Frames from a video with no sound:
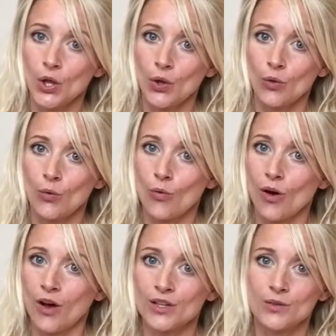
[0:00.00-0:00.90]

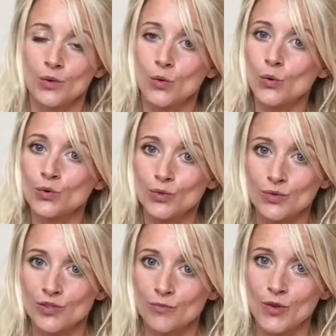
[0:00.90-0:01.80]
who are doing all
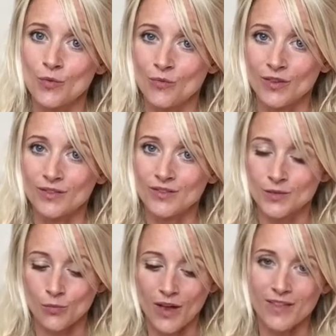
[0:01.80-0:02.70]
sorts of
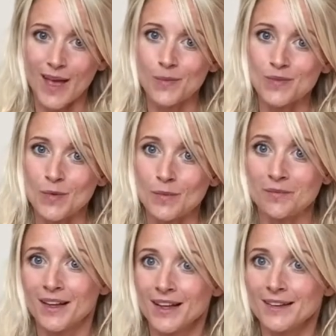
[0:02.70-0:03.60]
movements where the abdomen